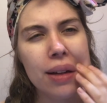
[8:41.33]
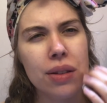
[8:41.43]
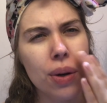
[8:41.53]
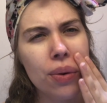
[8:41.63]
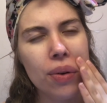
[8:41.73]
a
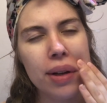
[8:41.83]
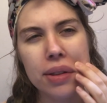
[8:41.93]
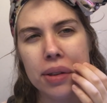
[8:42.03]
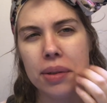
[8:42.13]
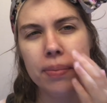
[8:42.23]
tone
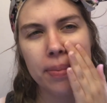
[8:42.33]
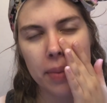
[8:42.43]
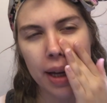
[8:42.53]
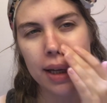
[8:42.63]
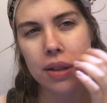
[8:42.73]
corrector,
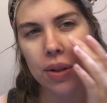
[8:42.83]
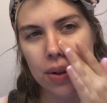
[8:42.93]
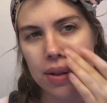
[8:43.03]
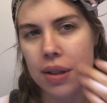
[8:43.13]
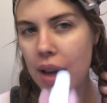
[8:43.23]
I guess you
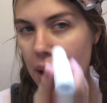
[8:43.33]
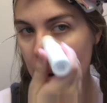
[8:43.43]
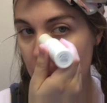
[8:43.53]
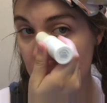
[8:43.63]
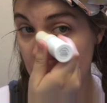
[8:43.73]
could say,
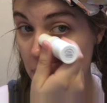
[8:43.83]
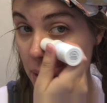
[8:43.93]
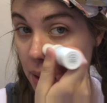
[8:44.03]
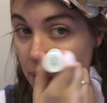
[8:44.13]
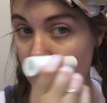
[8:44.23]
or
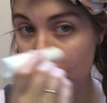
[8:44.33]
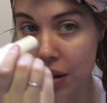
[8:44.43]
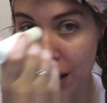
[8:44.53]
if you did